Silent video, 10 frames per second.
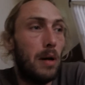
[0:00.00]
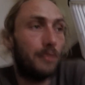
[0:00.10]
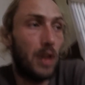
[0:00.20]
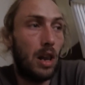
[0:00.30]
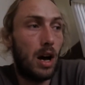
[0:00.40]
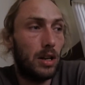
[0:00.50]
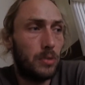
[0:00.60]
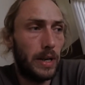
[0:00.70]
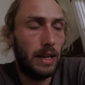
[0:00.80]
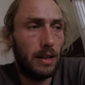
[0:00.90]
after last
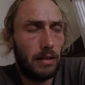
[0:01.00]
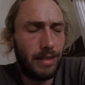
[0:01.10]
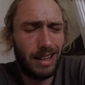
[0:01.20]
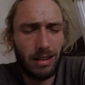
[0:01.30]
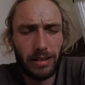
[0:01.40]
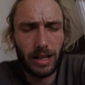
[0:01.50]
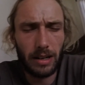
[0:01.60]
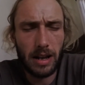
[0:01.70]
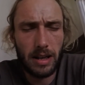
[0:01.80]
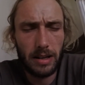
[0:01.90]
week. I think I
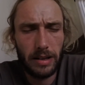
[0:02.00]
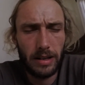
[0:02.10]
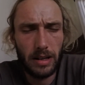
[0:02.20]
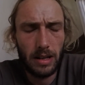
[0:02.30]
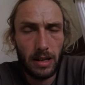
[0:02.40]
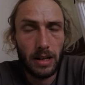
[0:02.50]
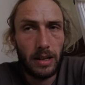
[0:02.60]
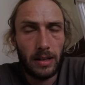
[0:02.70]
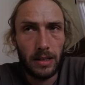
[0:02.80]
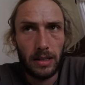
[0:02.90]
done
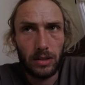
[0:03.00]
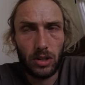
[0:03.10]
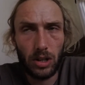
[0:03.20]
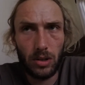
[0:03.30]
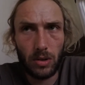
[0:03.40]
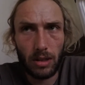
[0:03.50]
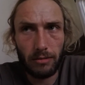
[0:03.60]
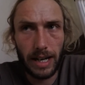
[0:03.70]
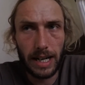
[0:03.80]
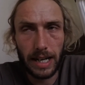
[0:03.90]
2 or
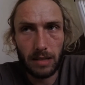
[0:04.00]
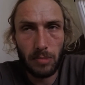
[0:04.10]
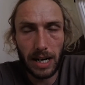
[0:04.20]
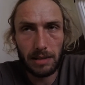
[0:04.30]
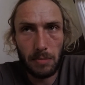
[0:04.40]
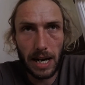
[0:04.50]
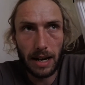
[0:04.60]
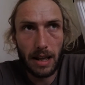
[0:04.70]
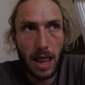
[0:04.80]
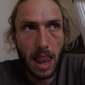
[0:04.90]
3 days back to
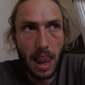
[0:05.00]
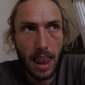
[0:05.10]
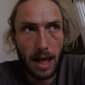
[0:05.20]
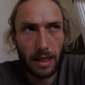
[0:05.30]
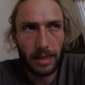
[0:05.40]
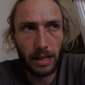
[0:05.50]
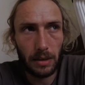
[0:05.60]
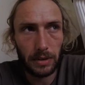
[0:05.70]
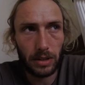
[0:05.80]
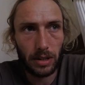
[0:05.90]
back. I think
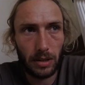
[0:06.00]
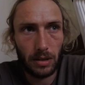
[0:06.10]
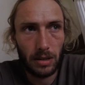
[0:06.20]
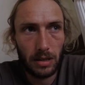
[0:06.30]
it was 2.